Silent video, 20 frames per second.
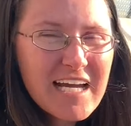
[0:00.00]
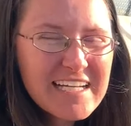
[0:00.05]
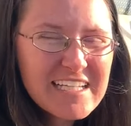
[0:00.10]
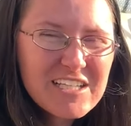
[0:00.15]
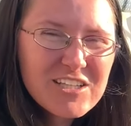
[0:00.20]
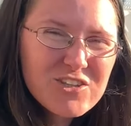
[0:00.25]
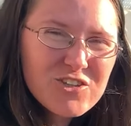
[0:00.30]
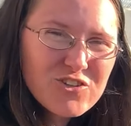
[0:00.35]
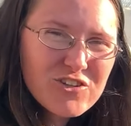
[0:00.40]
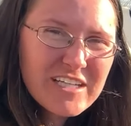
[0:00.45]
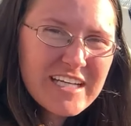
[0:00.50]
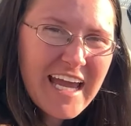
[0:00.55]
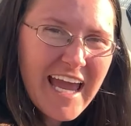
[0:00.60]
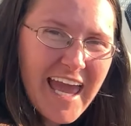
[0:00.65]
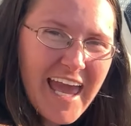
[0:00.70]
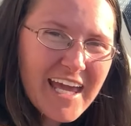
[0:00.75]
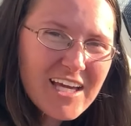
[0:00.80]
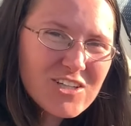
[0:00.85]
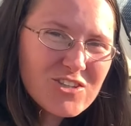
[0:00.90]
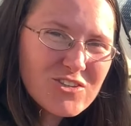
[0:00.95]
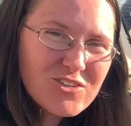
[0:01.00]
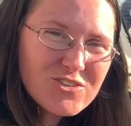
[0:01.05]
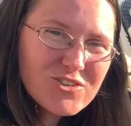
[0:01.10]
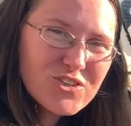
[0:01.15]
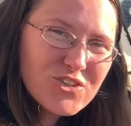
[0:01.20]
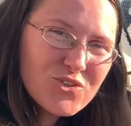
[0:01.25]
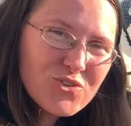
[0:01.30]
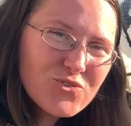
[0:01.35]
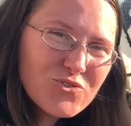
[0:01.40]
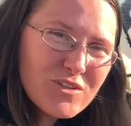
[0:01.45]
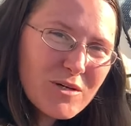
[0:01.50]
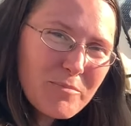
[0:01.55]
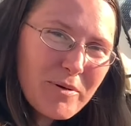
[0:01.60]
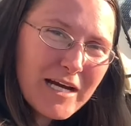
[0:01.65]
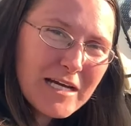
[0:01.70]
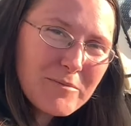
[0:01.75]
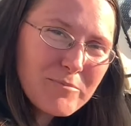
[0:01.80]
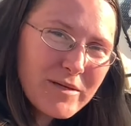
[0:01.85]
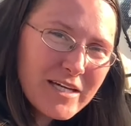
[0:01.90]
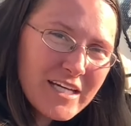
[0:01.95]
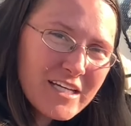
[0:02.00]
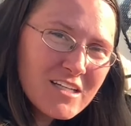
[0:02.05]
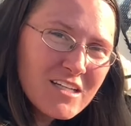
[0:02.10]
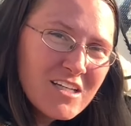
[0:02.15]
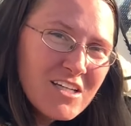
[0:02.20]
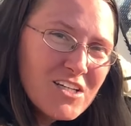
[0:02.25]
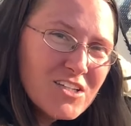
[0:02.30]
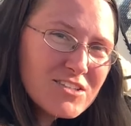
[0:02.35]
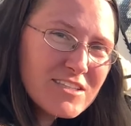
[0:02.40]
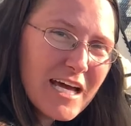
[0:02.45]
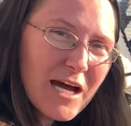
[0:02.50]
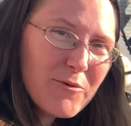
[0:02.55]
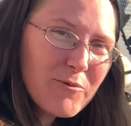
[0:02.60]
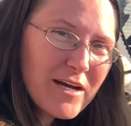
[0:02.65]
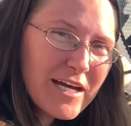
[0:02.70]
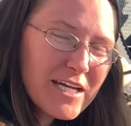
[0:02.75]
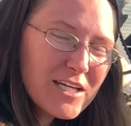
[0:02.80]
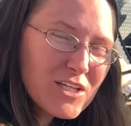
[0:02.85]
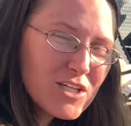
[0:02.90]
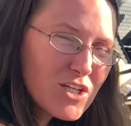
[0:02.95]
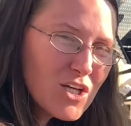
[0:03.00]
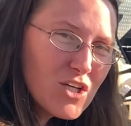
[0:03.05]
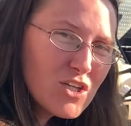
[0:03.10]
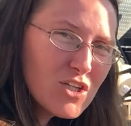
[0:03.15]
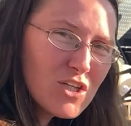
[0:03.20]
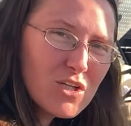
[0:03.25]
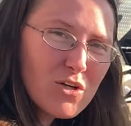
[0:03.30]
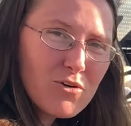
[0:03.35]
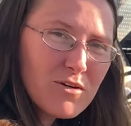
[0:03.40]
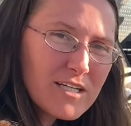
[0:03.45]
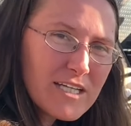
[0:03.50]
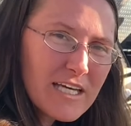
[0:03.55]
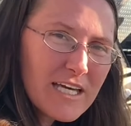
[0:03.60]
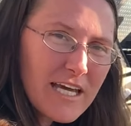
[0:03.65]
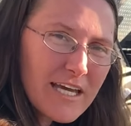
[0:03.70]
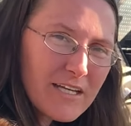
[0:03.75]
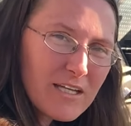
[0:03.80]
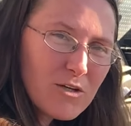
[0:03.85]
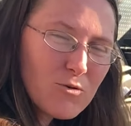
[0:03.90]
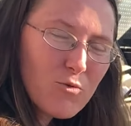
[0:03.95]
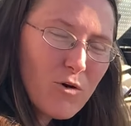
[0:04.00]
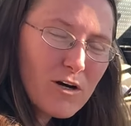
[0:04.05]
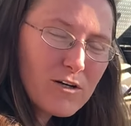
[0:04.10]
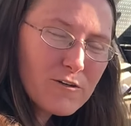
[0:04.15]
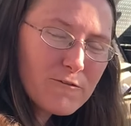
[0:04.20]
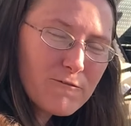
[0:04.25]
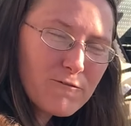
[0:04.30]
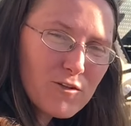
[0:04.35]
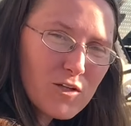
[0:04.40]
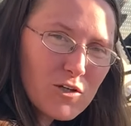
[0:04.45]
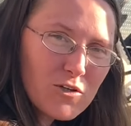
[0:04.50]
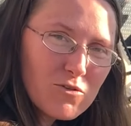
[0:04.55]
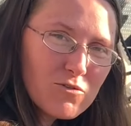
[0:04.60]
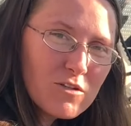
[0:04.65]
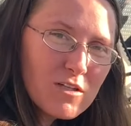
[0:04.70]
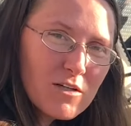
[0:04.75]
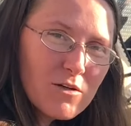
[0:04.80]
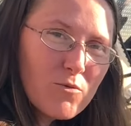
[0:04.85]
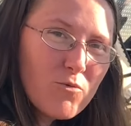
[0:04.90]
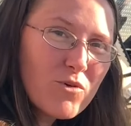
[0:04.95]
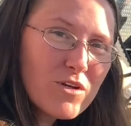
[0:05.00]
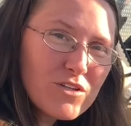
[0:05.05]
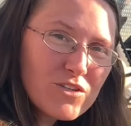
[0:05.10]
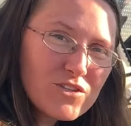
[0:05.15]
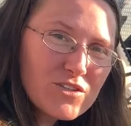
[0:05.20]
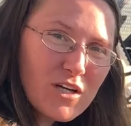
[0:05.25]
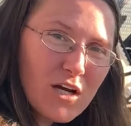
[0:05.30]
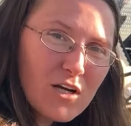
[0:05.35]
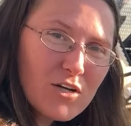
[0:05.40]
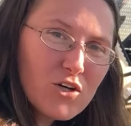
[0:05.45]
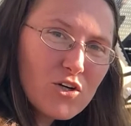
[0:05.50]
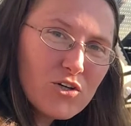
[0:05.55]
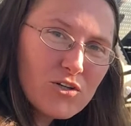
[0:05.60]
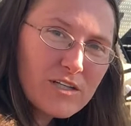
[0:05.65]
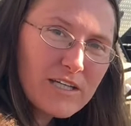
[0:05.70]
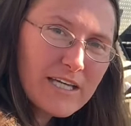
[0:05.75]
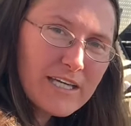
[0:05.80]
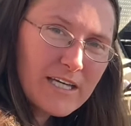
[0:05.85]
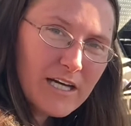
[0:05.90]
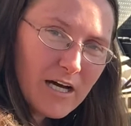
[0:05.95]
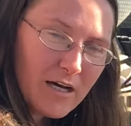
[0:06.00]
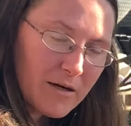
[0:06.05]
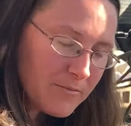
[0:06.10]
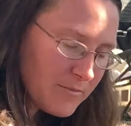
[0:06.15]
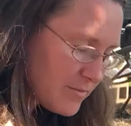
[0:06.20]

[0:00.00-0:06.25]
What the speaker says: degree angle to the piping, so that way you don't get any water flow when you start hooking up.